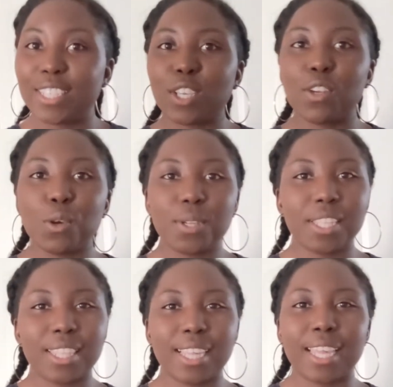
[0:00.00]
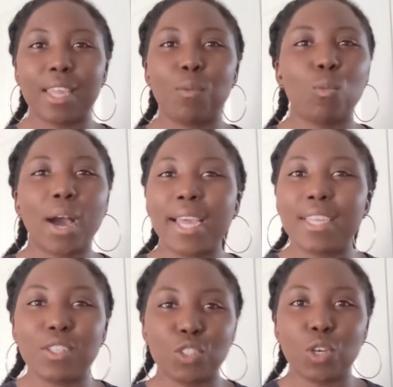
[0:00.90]
so I know what you're thinking, why are
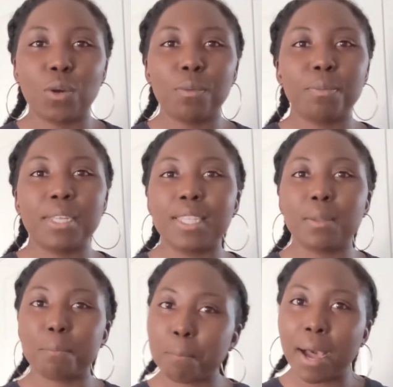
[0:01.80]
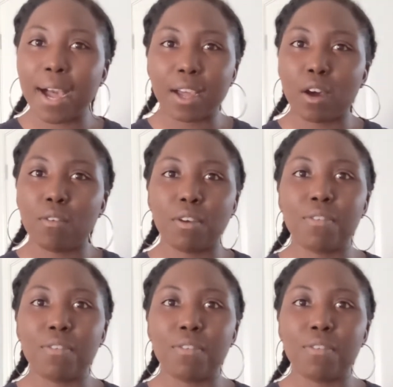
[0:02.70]
you showing me the back of a